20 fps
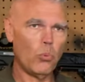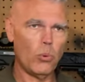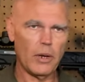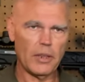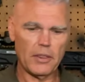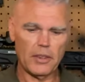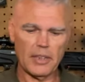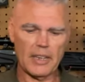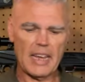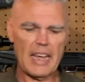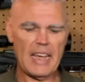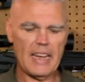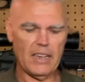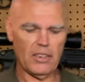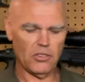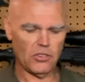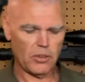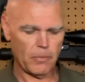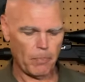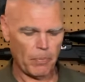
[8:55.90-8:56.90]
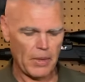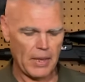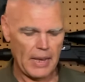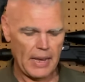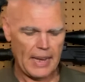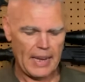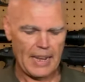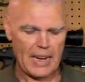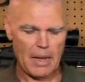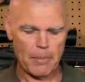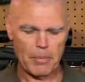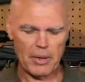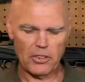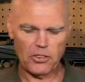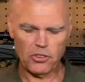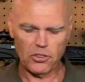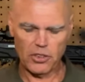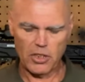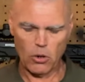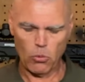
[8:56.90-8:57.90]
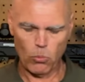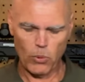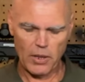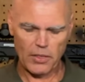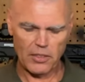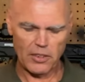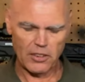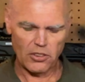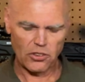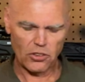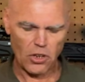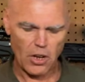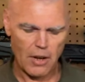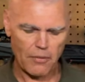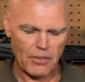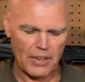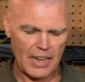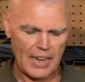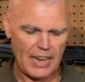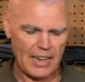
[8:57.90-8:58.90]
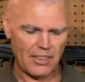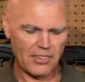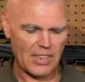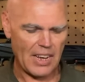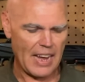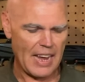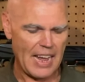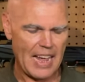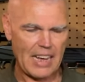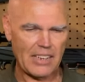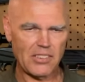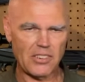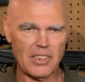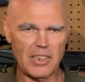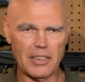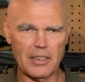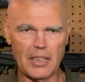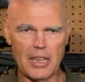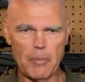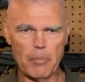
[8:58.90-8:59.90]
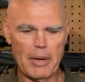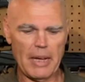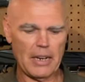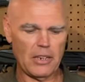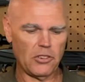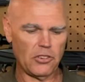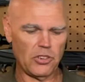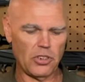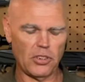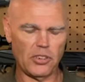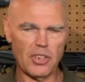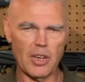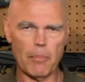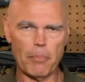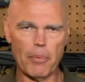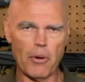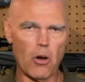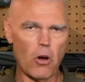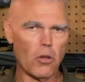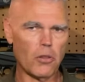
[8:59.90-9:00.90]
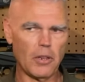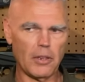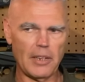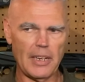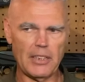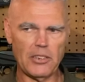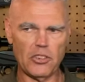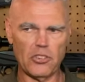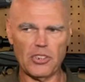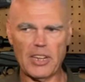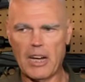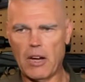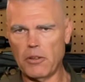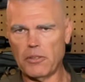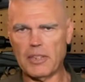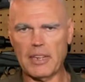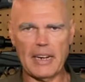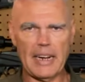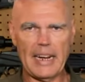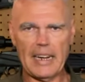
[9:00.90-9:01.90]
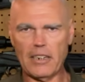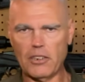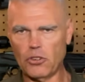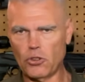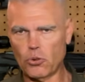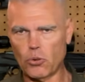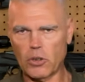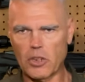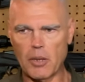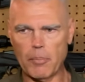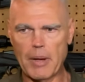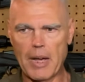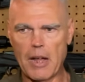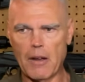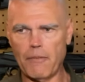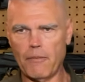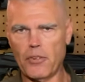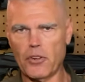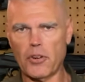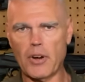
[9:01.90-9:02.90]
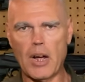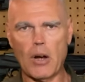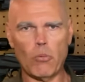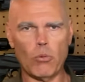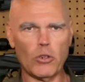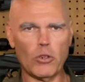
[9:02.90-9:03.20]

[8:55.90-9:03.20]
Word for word: with the case. And I mentioned that with this soft case, I accidentally managed to dump all the lenses out. Then I had to sort them out and figure out